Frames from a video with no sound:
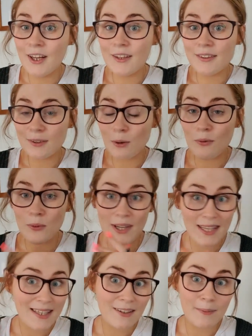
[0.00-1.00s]
So if you want
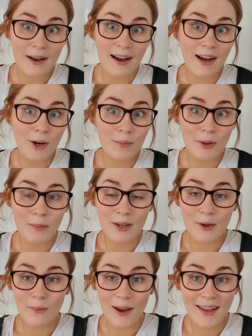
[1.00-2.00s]
to hear about how my
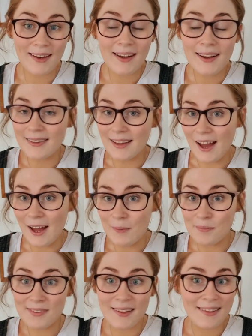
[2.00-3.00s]
week went, the
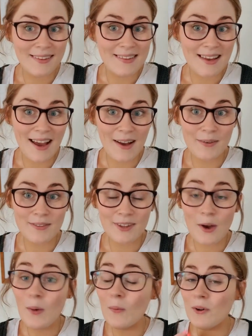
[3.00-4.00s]
ups, the downs,
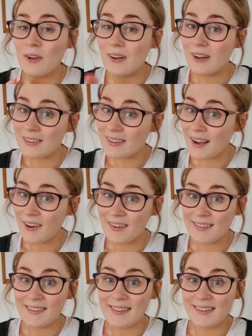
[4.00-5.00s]
what loss I
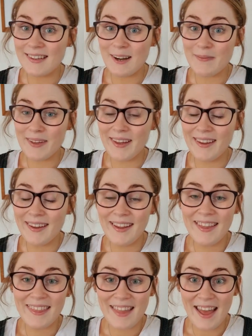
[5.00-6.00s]
got on TDRB,
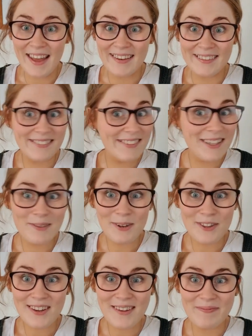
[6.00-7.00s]
then keep
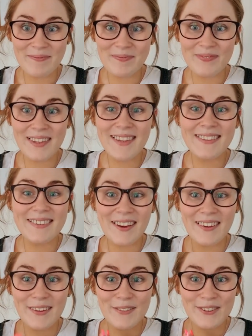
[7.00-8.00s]
watching. So
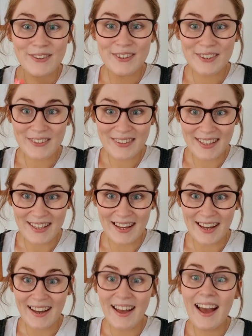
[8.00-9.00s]
if you're new
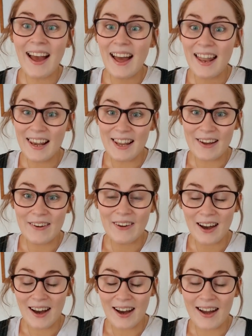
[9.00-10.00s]
here,
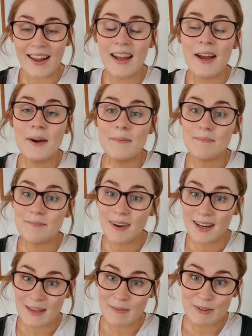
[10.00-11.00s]
hello, hi,
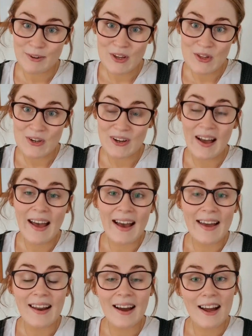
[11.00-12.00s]
my name is Rachel
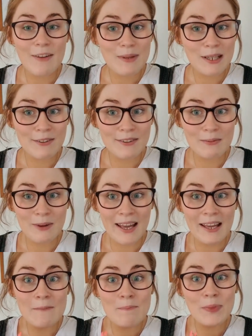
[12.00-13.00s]
and I've been losing
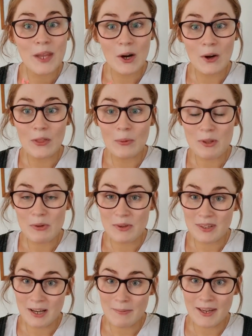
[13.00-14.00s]
weight on the
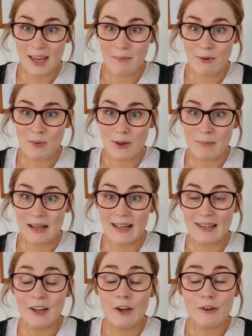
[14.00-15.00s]
One-to-One Diet by Cambridge Weight
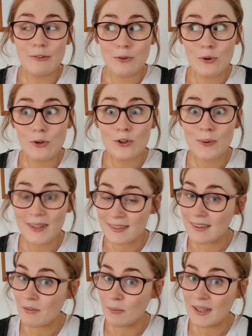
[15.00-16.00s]
Plan for
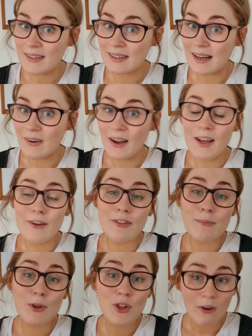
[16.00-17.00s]
27 weeks now. For
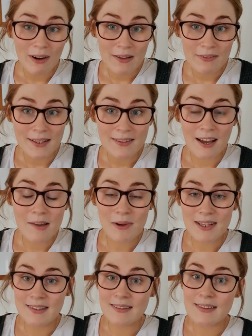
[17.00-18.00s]
the majority of that time
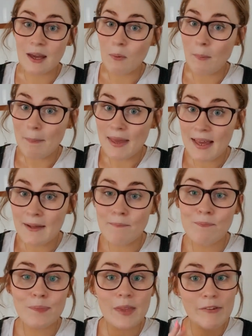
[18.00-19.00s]
I did step
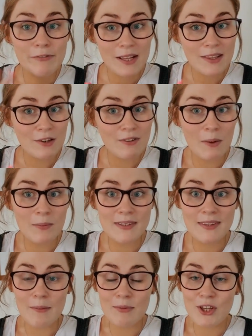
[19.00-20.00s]
1B, flirted around
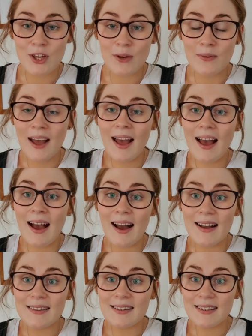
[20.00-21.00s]
with step 2,
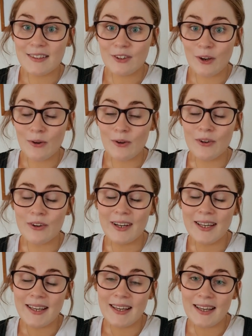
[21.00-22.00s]
and in
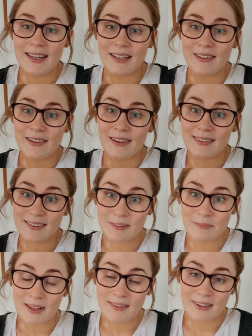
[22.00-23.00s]
total in
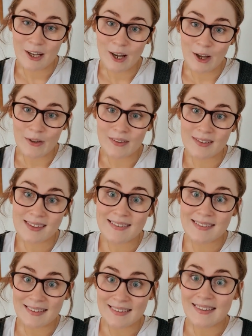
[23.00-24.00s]
6 months lost
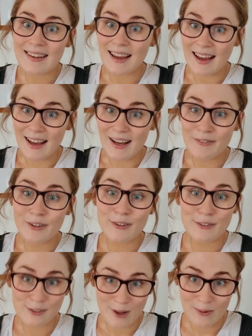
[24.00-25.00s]
6.5
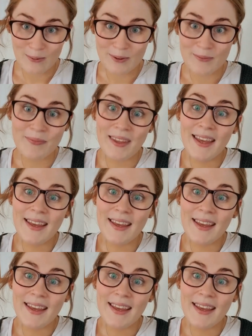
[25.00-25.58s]
stone.